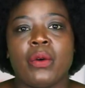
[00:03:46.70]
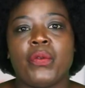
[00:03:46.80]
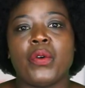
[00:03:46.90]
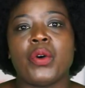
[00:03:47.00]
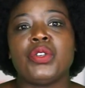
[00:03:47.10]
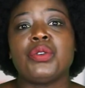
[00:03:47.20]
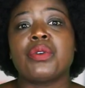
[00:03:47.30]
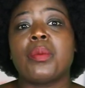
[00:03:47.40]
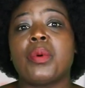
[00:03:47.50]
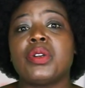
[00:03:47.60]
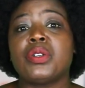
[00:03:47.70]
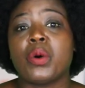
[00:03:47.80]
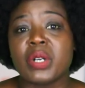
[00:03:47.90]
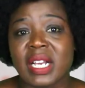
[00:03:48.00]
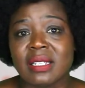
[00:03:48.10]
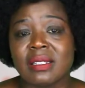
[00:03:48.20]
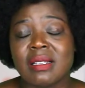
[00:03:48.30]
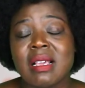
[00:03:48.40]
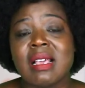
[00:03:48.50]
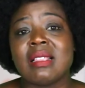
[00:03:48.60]
for Eurobond
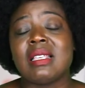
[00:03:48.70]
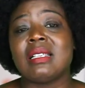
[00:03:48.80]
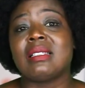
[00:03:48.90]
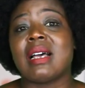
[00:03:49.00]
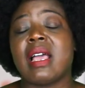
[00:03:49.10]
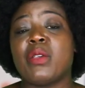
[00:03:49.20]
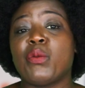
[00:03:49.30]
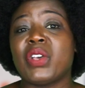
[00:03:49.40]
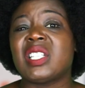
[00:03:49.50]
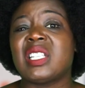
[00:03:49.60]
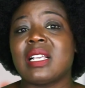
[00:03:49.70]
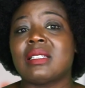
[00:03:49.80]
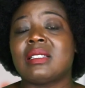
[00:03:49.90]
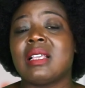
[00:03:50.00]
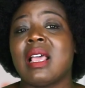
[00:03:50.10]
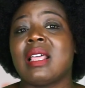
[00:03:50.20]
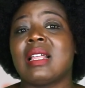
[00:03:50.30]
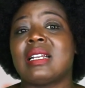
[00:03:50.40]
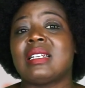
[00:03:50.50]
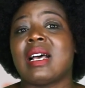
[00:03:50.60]
holders. These are investors
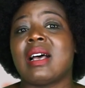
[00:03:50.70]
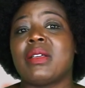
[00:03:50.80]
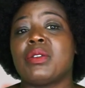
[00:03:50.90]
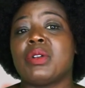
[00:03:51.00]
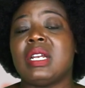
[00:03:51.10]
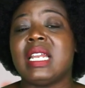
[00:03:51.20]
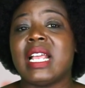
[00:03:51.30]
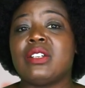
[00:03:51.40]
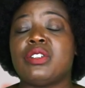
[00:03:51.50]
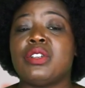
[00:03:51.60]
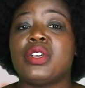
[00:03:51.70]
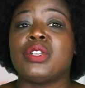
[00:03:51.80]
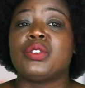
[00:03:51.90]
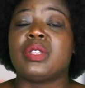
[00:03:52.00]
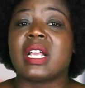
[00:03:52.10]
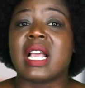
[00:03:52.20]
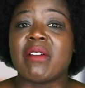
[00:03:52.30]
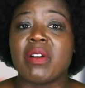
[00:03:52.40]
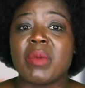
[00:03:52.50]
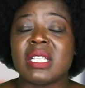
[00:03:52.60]
that, uh, you know, lend to the
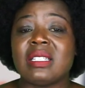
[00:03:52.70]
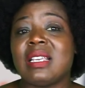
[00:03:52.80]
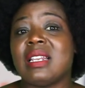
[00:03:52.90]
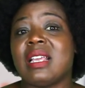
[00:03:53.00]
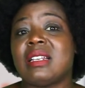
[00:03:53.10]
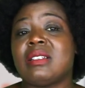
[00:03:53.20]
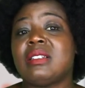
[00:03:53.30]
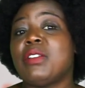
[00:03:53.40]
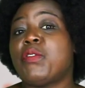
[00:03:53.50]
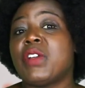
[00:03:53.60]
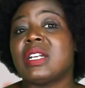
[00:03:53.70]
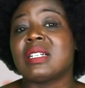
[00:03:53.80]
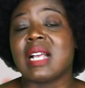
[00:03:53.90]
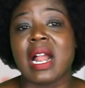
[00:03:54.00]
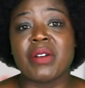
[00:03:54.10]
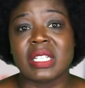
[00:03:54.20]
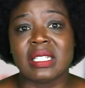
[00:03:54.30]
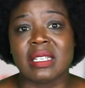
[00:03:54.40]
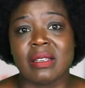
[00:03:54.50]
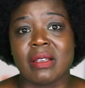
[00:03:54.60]
government in a different
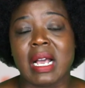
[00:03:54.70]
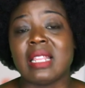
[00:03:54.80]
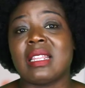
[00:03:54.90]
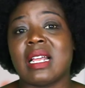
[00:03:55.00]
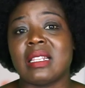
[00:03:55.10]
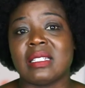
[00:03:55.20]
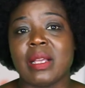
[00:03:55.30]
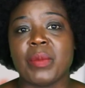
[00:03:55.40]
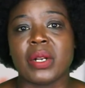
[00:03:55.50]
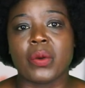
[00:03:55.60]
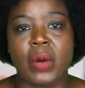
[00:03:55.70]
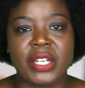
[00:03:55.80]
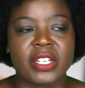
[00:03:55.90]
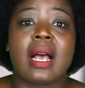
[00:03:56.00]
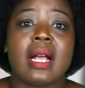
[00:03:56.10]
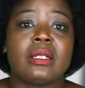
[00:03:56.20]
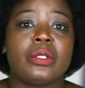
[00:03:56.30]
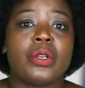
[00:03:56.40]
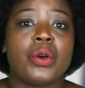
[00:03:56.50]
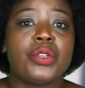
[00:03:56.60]
currency other than the Zambian kwacha. And
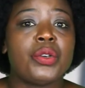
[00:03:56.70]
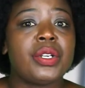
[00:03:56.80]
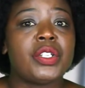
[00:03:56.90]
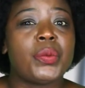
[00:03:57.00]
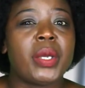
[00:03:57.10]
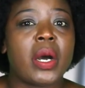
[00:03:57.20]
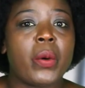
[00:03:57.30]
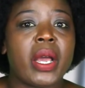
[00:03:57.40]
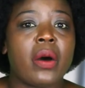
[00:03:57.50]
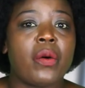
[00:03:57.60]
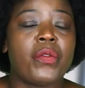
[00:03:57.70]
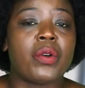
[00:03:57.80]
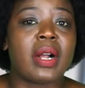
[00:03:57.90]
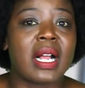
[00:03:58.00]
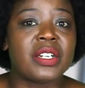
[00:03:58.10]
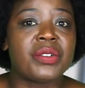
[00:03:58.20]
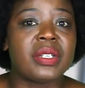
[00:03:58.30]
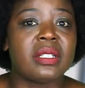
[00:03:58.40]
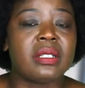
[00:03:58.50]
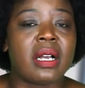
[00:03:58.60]
so you need to be aware of your
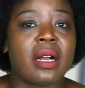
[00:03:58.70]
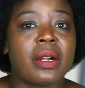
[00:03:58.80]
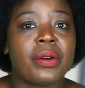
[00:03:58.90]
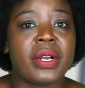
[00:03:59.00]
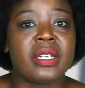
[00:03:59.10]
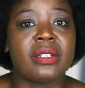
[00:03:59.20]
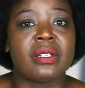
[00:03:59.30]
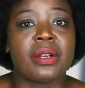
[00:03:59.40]
country's uh, credit